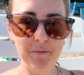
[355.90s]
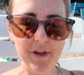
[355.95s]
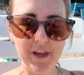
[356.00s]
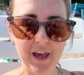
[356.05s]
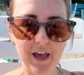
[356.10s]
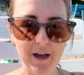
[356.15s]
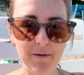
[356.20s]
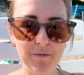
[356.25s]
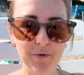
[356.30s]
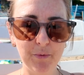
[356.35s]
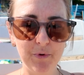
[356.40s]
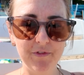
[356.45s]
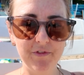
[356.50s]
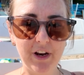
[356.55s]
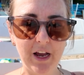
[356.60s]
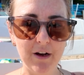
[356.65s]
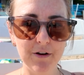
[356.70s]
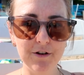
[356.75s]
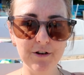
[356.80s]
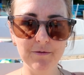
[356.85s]
p.m. We've
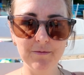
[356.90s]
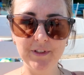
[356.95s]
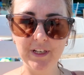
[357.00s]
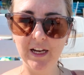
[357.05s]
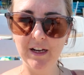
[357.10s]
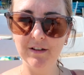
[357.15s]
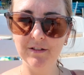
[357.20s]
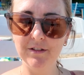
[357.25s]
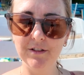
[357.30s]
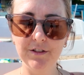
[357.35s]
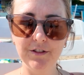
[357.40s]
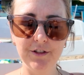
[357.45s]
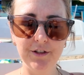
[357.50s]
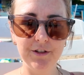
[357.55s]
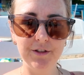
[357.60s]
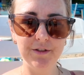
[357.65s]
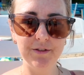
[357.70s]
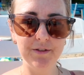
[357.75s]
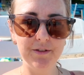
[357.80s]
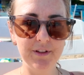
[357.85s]
now come down
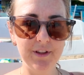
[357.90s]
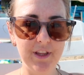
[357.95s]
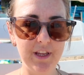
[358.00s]
to